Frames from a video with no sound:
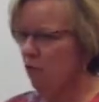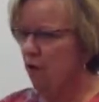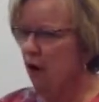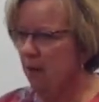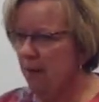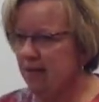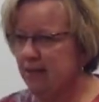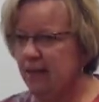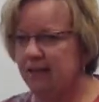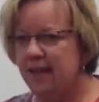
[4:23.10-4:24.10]
farm as
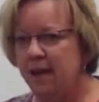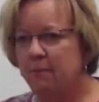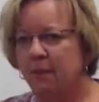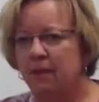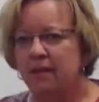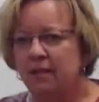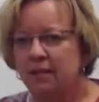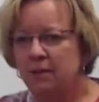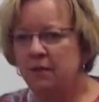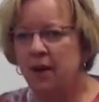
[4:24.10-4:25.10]
an example.
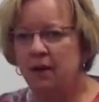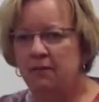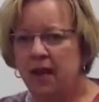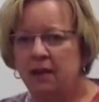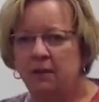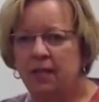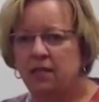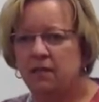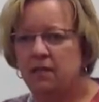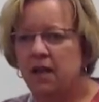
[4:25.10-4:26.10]
Some of our
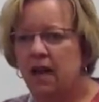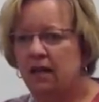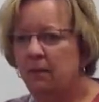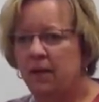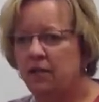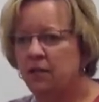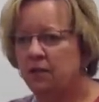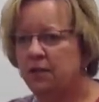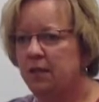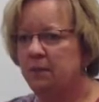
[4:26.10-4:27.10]
evaluations in occupational
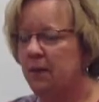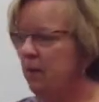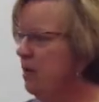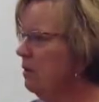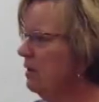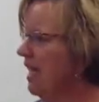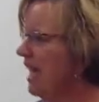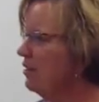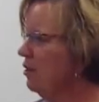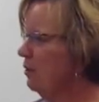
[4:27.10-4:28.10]
therapy we don't
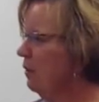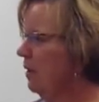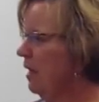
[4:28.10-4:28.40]
get to.